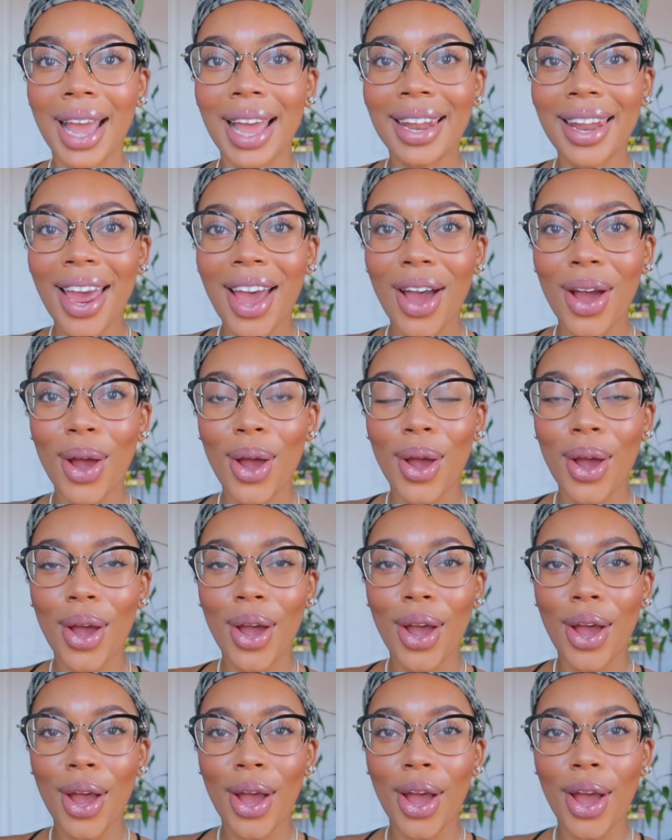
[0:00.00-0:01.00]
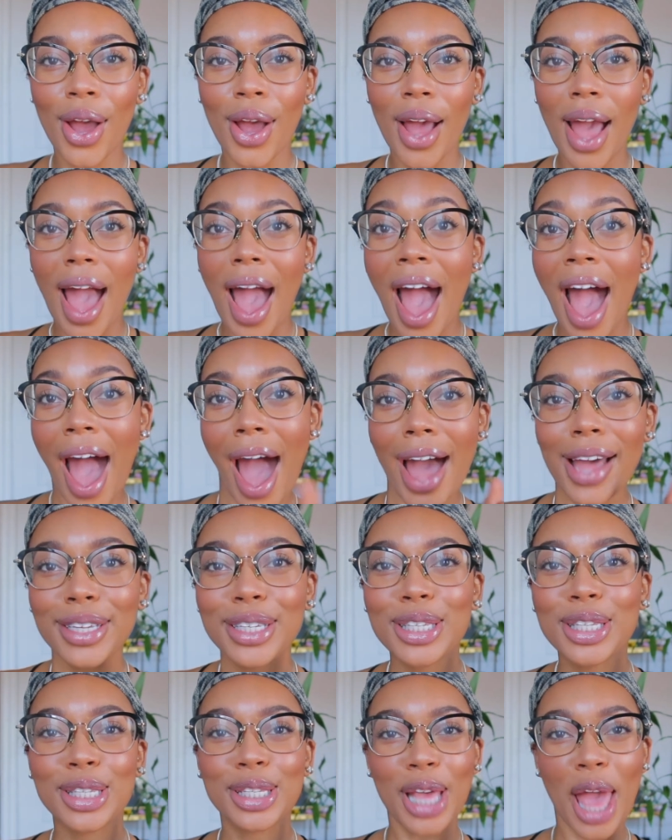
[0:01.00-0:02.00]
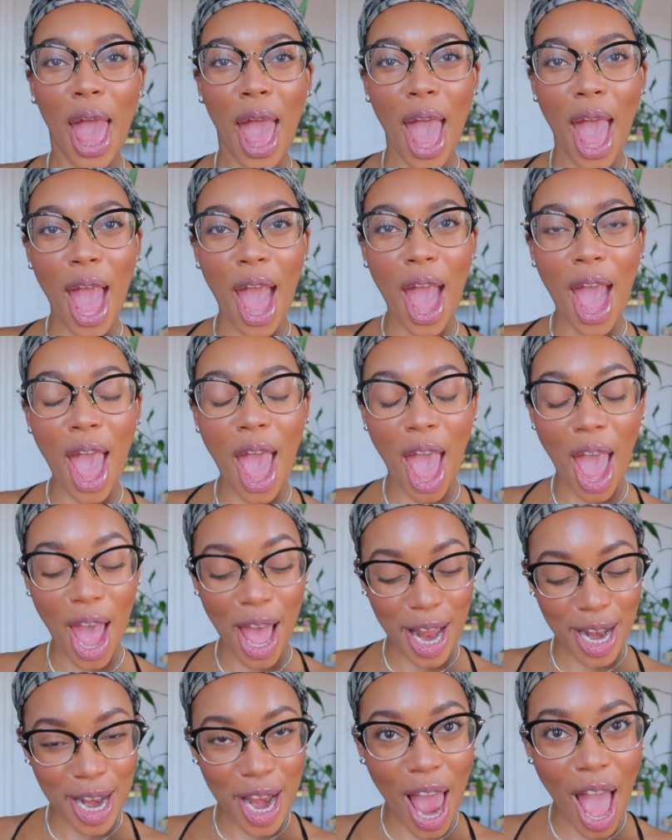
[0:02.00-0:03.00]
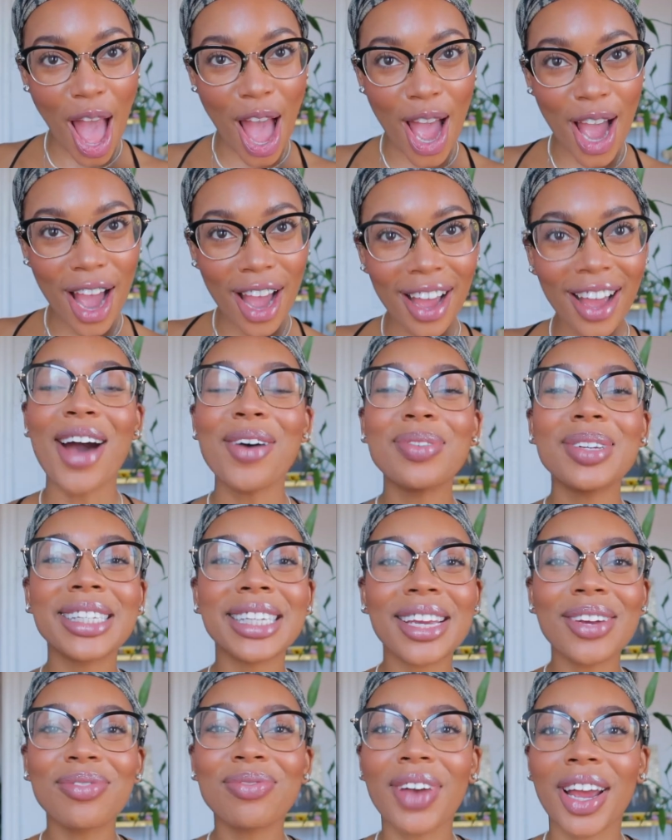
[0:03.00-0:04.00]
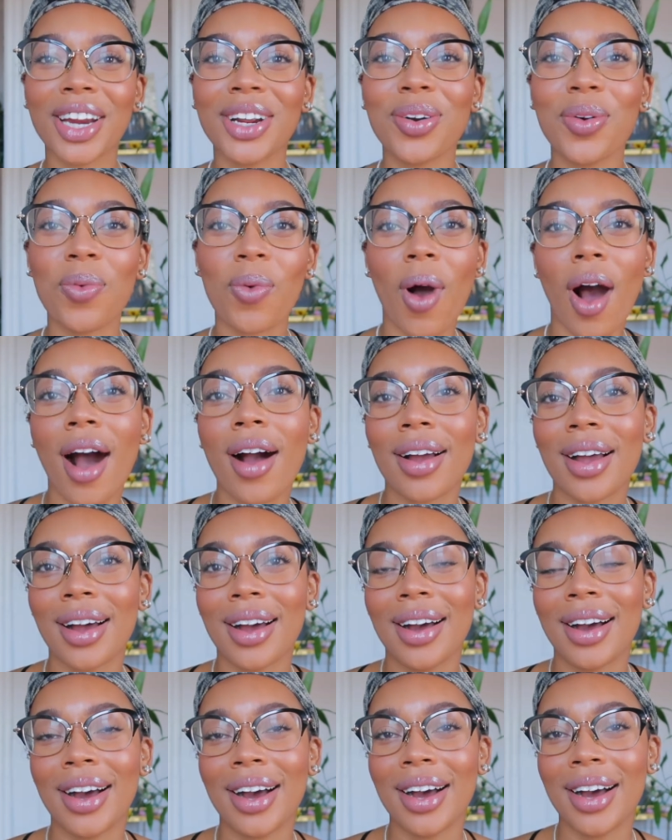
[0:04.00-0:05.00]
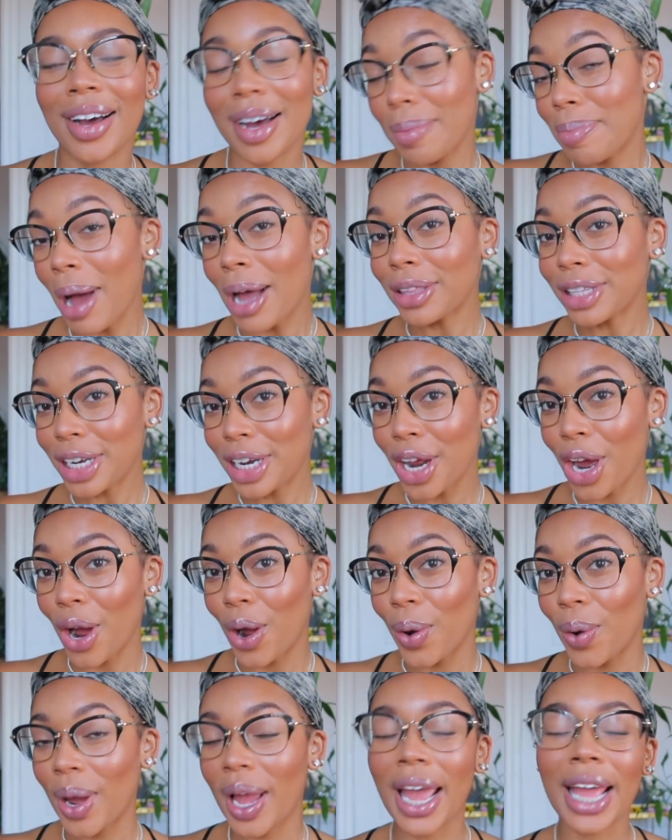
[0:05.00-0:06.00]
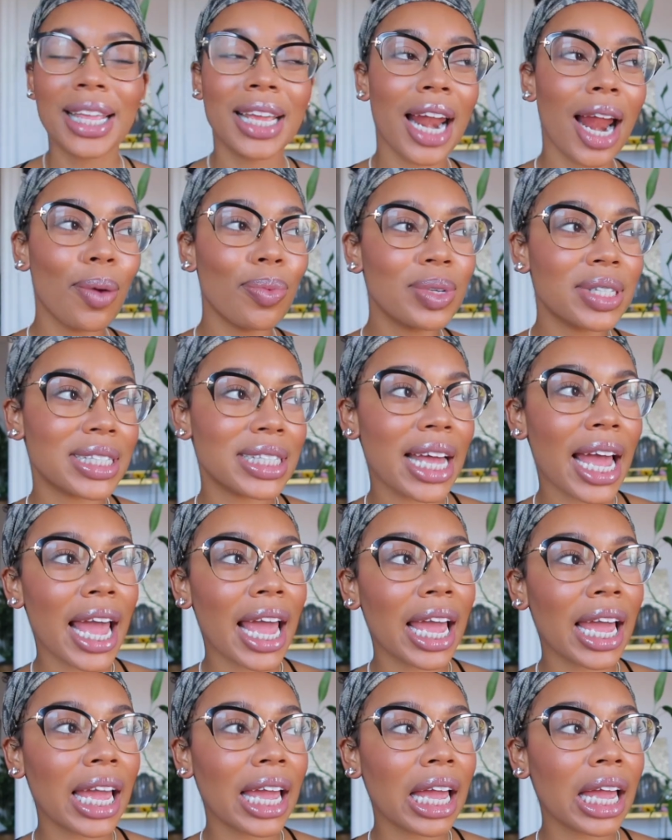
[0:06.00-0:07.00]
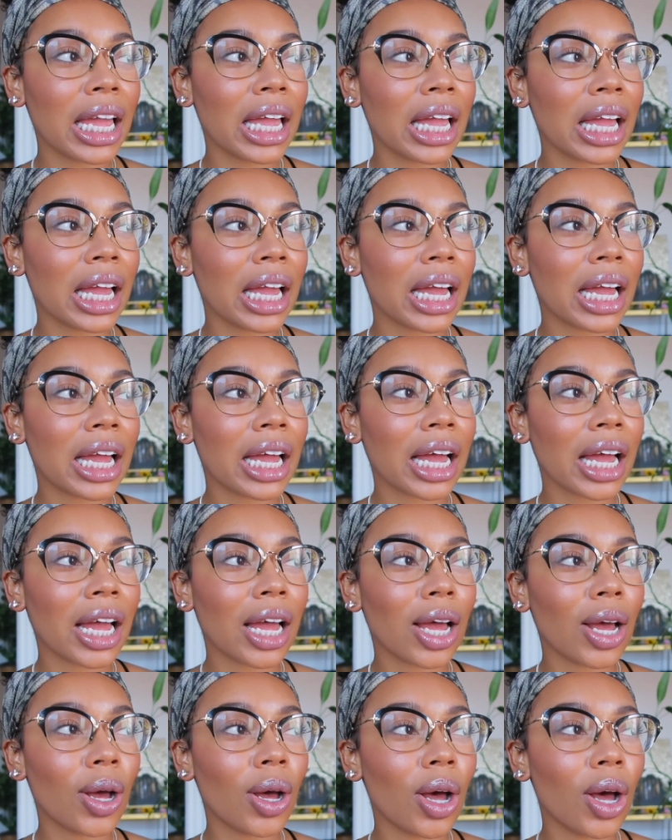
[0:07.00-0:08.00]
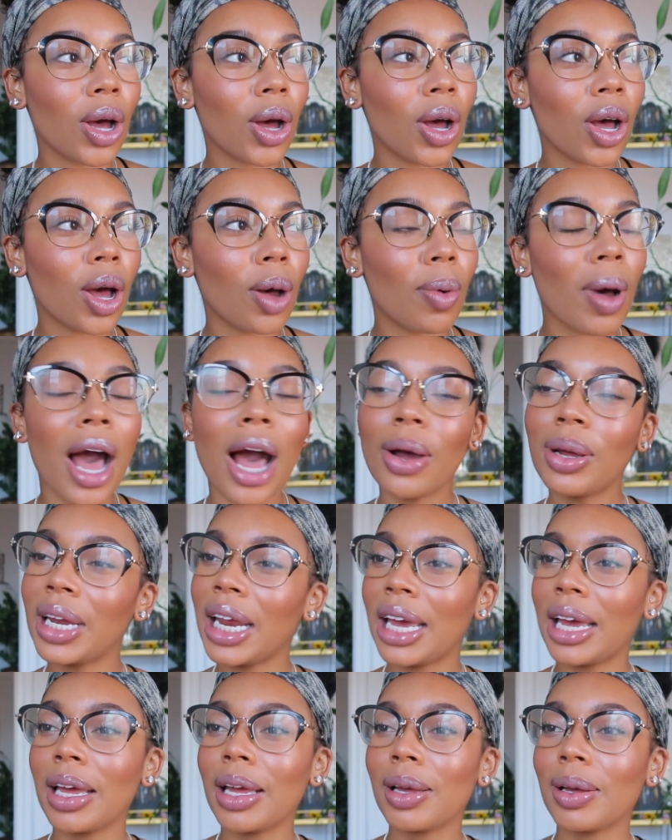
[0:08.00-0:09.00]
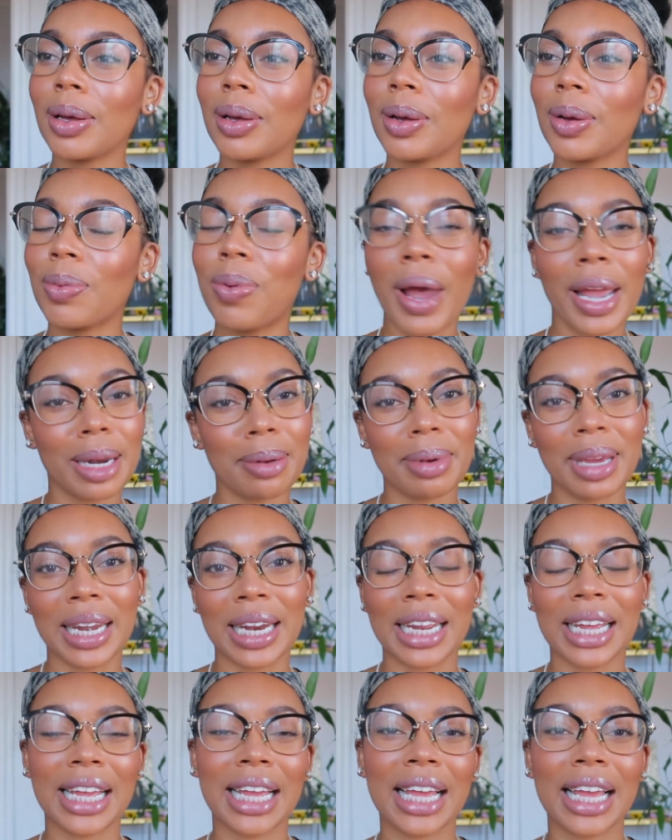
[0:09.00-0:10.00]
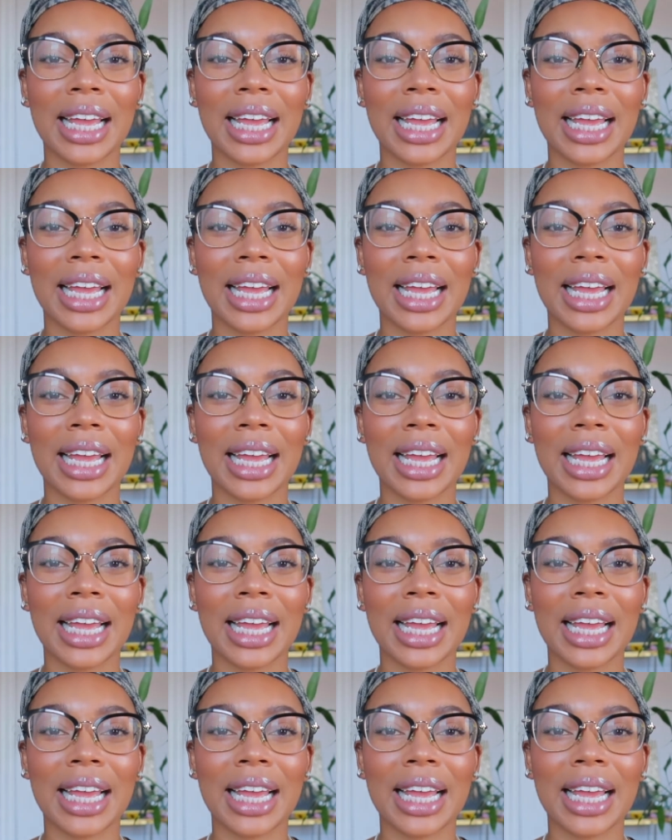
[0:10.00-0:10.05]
Hello. I said hello. I was getting ready to walk up out the door, and then I was like, well, hold up. Wait a minute.